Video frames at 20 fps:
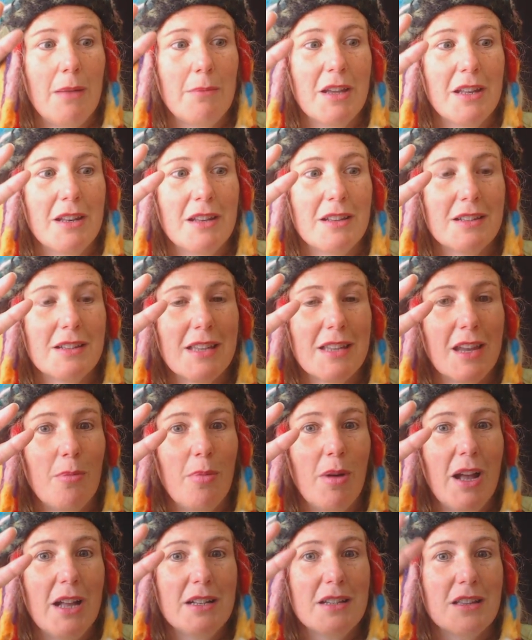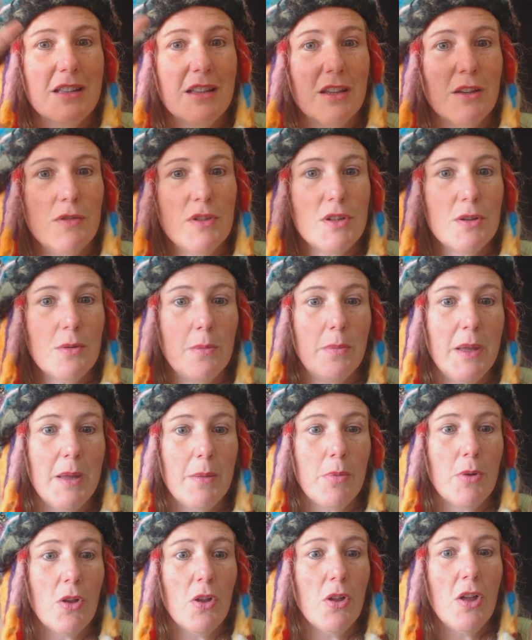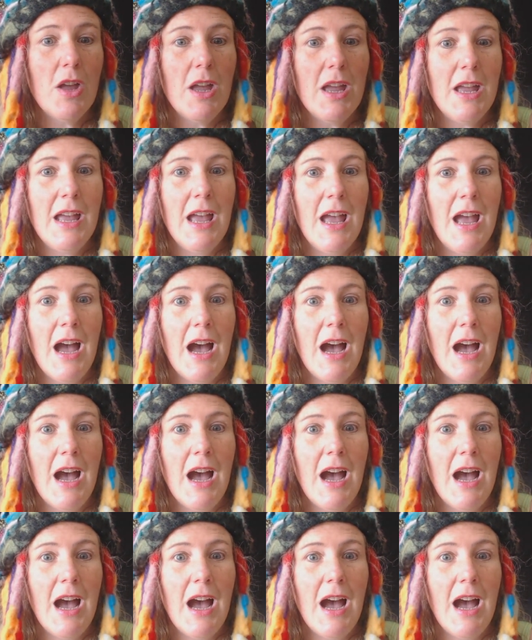I'm gonna say goodbye to the YouTube people.